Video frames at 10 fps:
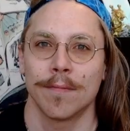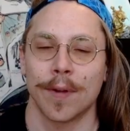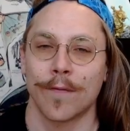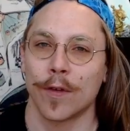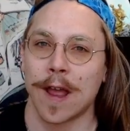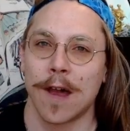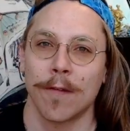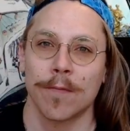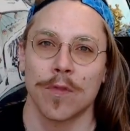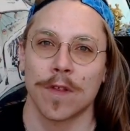But for
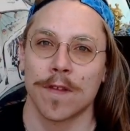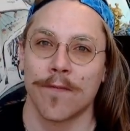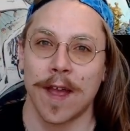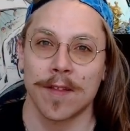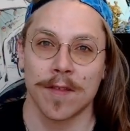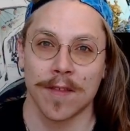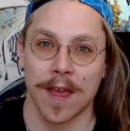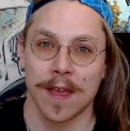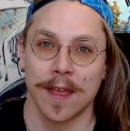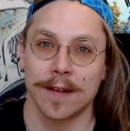now, just suffice to
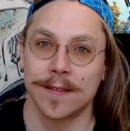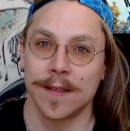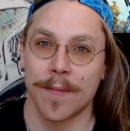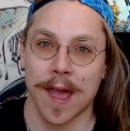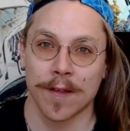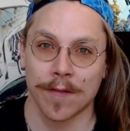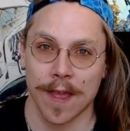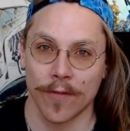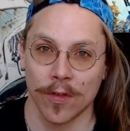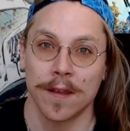say, get to the max
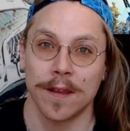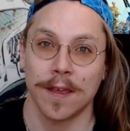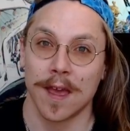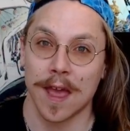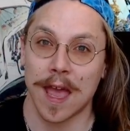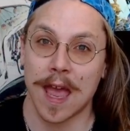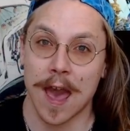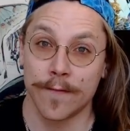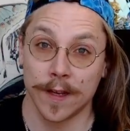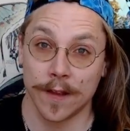level to get a
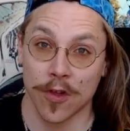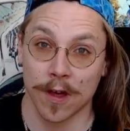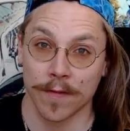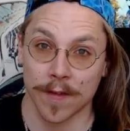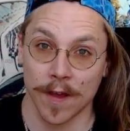hefty chunk of skill